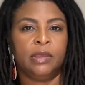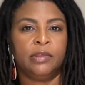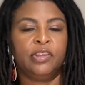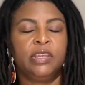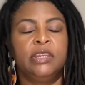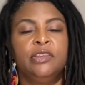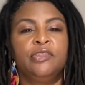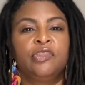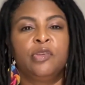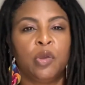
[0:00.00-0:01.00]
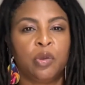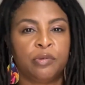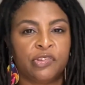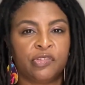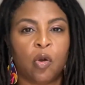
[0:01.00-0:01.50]
to get
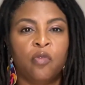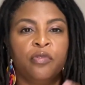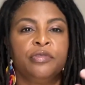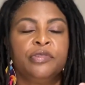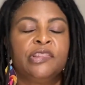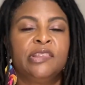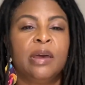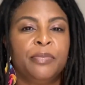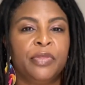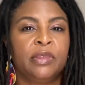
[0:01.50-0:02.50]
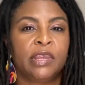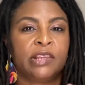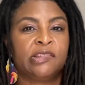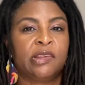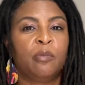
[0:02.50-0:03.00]
discouraged over something
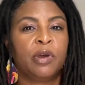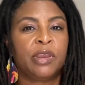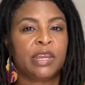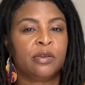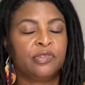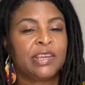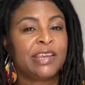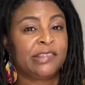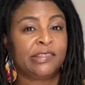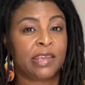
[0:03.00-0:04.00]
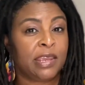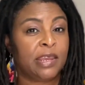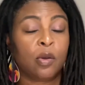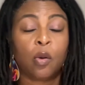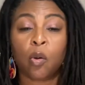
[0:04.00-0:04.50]
that someone else has
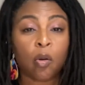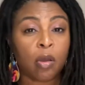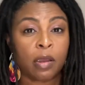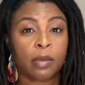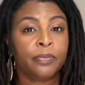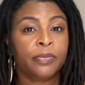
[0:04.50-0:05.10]
said, or